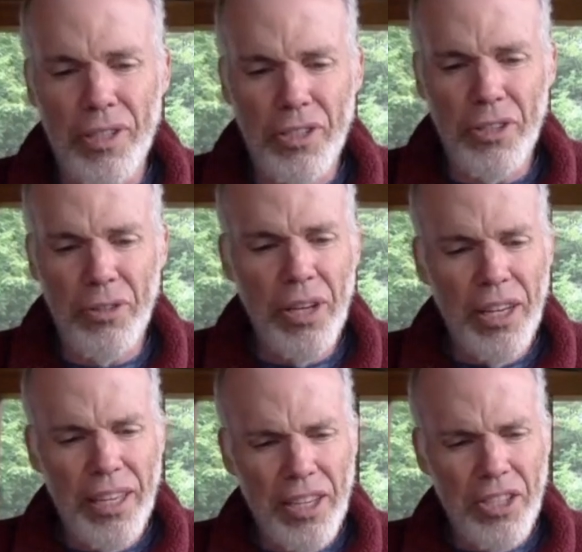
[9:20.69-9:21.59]
And so
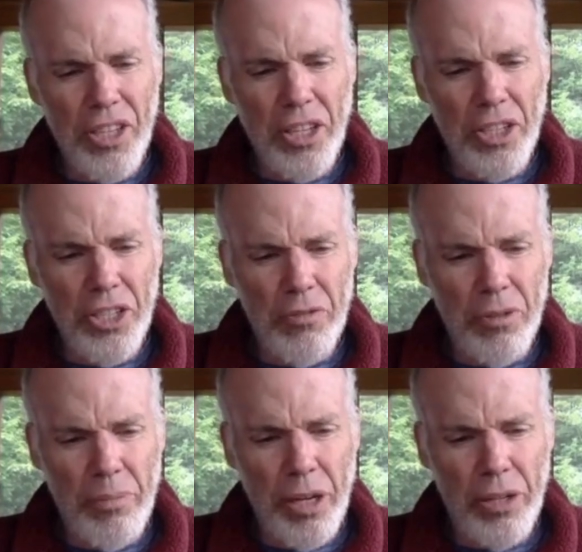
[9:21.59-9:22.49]
Extinction
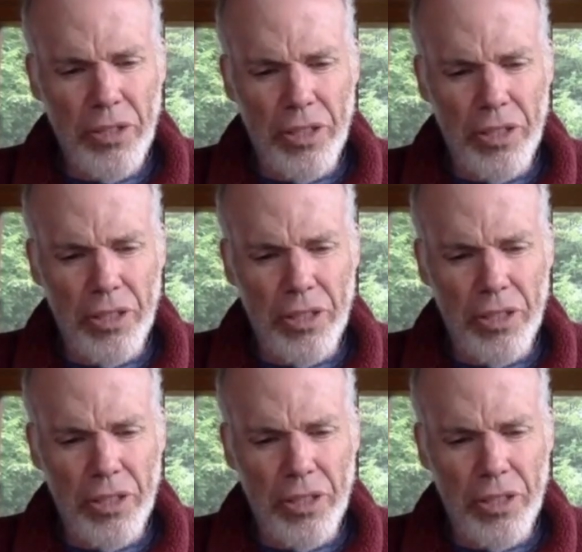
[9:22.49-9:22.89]
Rebellion